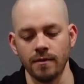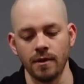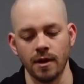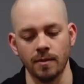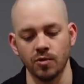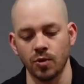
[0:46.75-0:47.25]

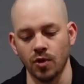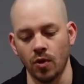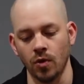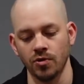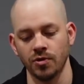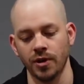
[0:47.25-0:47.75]
Comes with the
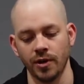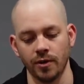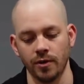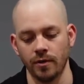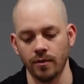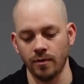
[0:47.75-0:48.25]
holster
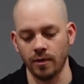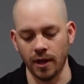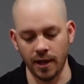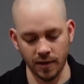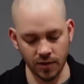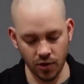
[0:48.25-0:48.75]
here.
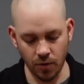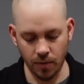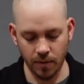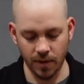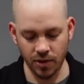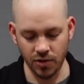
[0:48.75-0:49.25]
Lock this
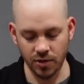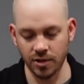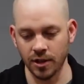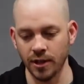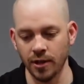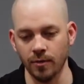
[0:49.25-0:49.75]
open, make sure it's clear.